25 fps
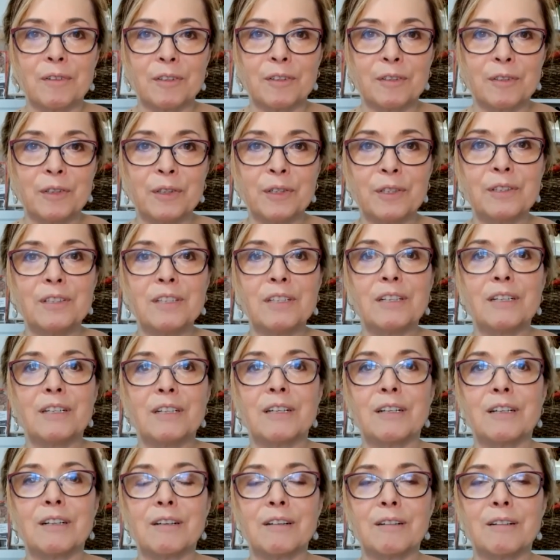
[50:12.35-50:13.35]
good
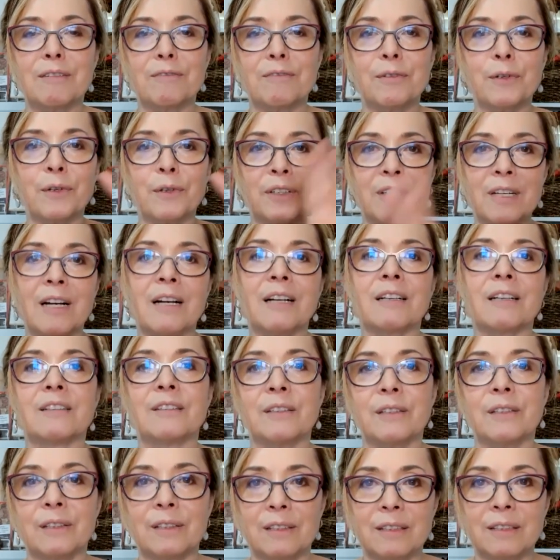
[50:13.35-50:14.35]
for not
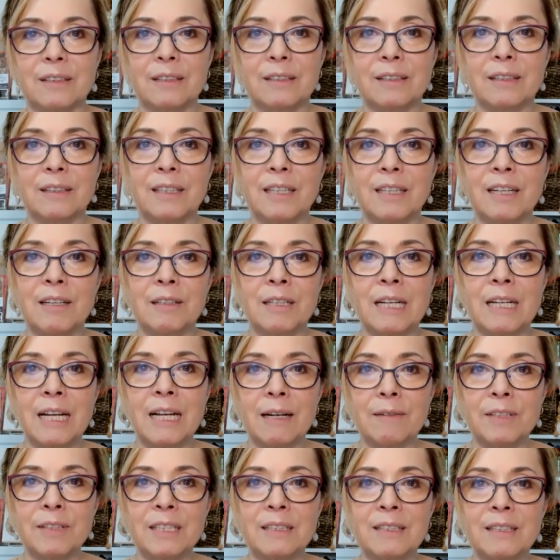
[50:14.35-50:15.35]
good and
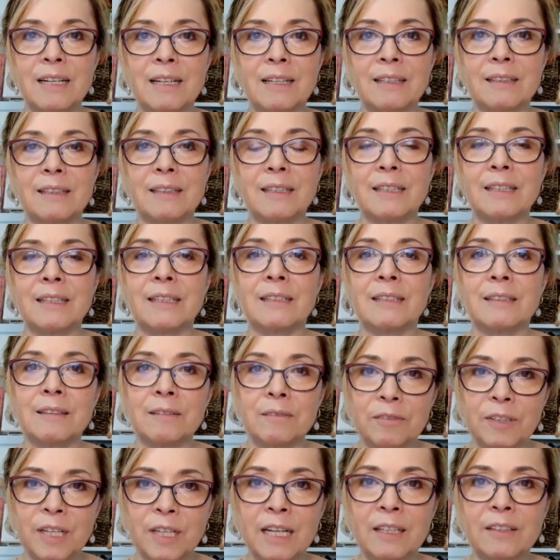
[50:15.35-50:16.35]
having that in
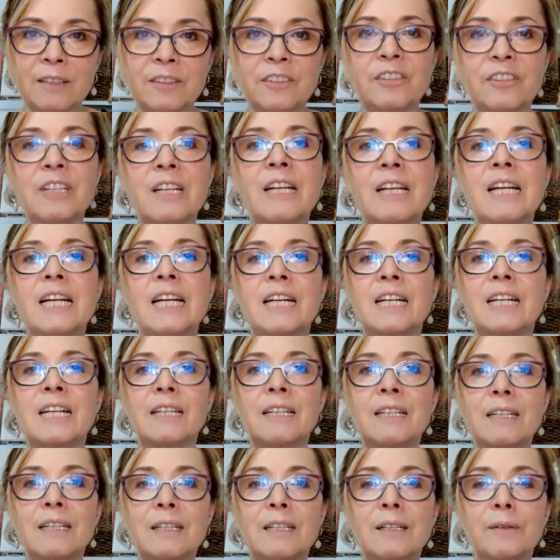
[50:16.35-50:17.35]
advance
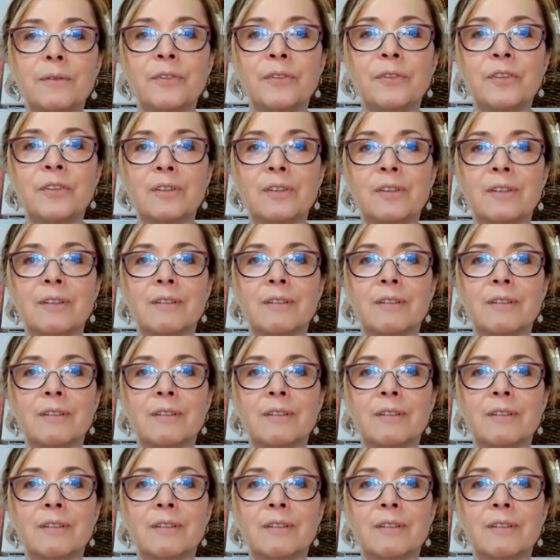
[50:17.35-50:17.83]
gives